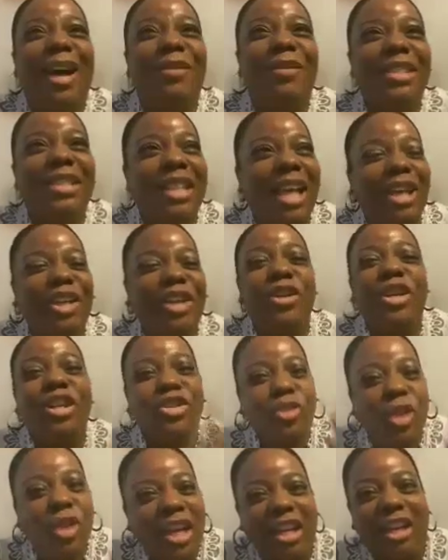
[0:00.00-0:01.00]
I was like, you
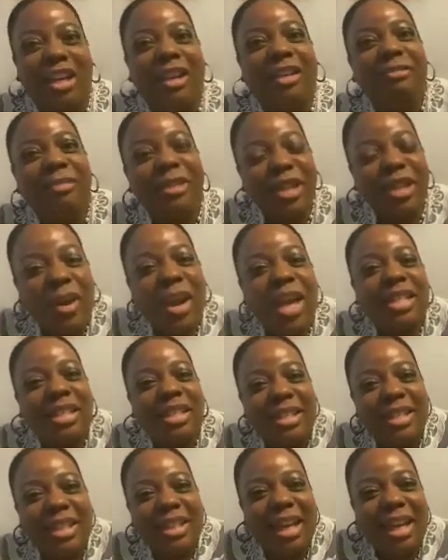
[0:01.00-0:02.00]
could drink it up, as
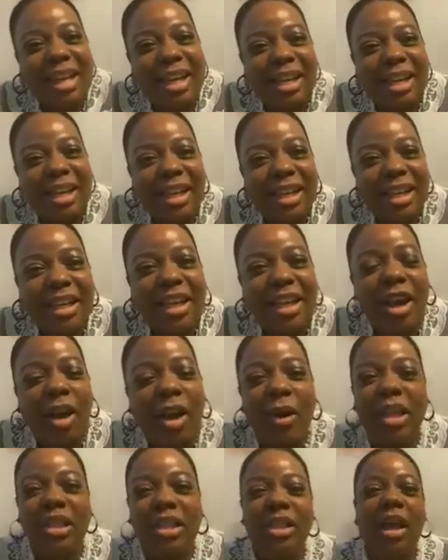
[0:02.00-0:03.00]
a tea.
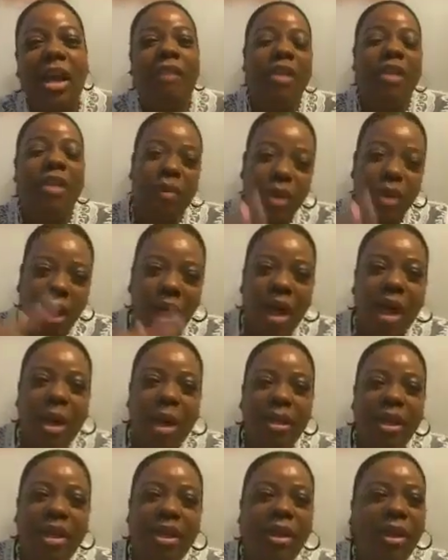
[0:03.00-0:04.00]
It's a very
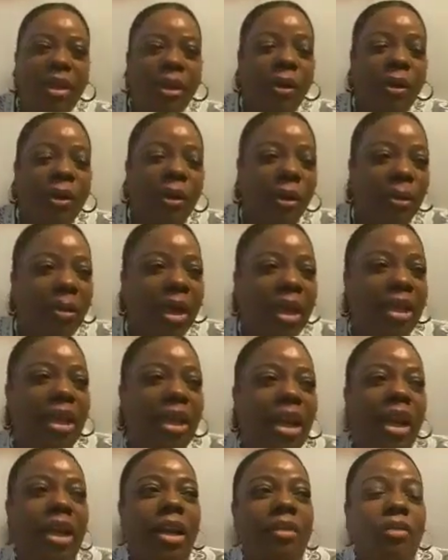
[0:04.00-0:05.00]
calming herb,
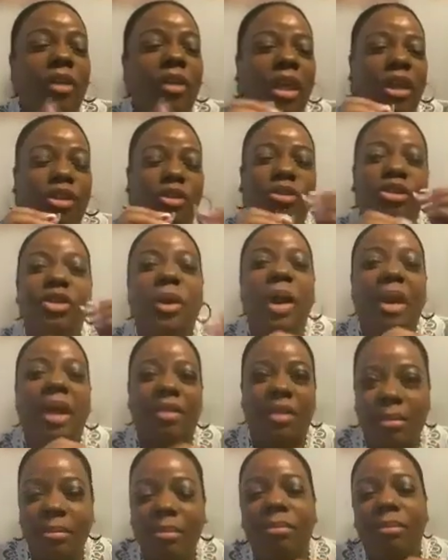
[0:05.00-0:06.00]
and you still
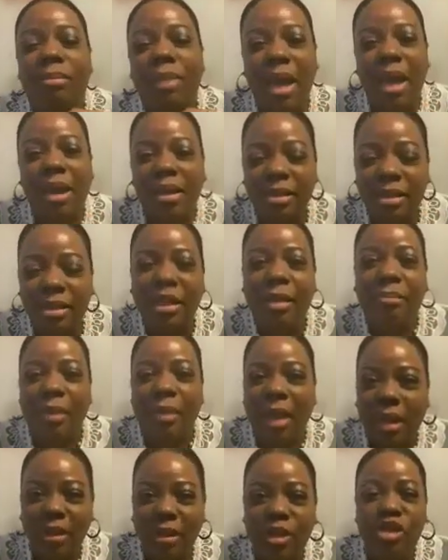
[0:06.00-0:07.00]
have to balance the
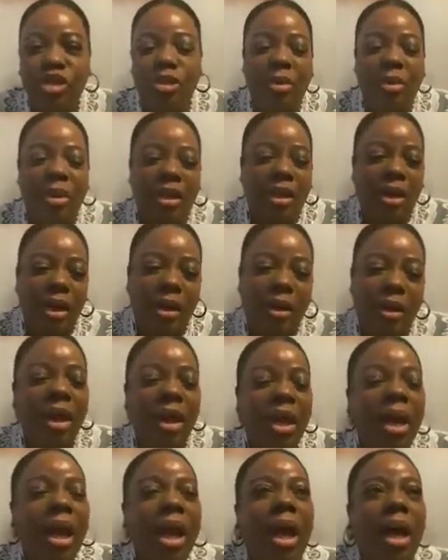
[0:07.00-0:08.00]
amount that you put in there.
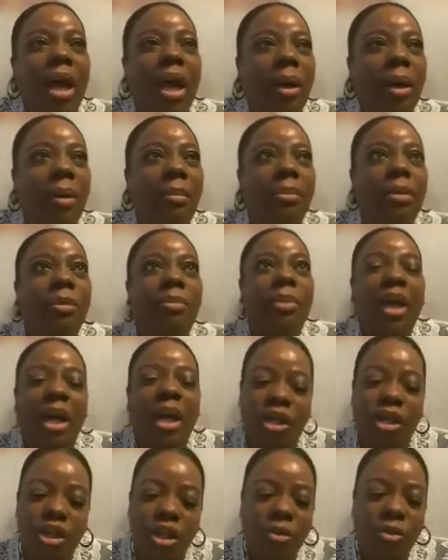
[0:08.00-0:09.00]

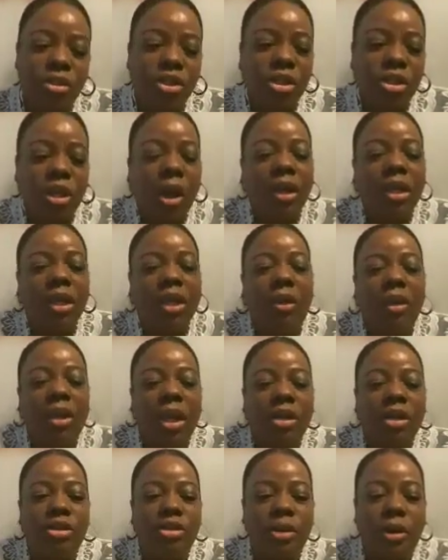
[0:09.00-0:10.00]
But starting on
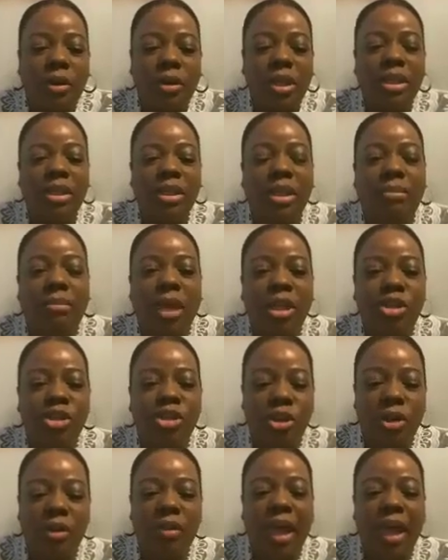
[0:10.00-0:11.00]
that journey to make
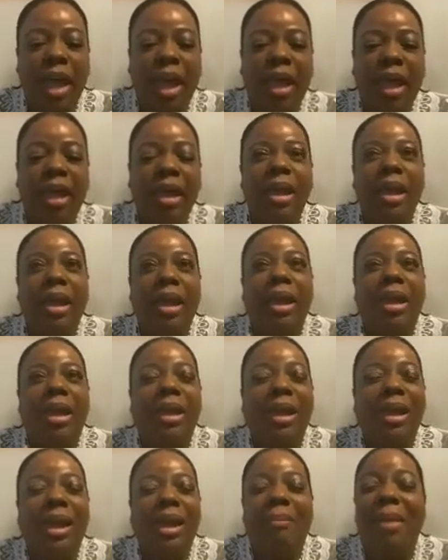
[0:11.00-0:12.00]
sure that,
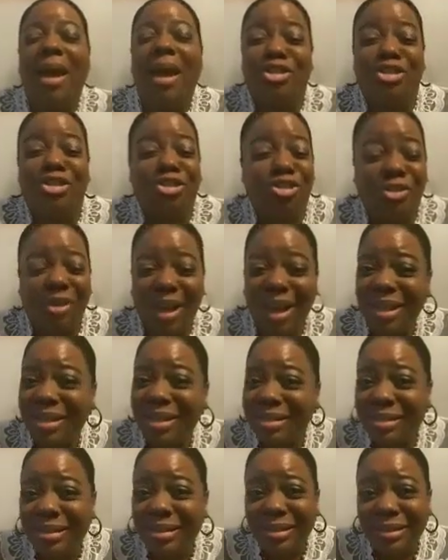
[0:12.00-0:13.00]
am I
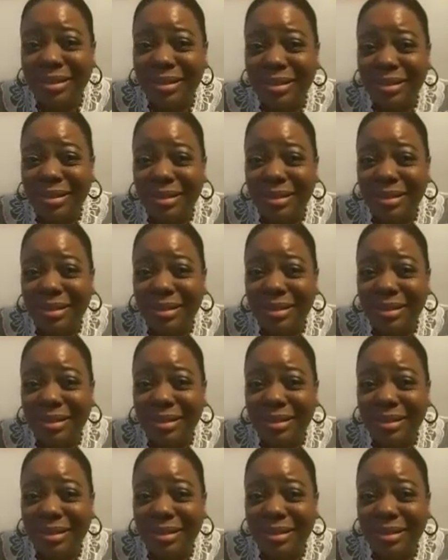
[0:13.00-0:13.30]
stressed?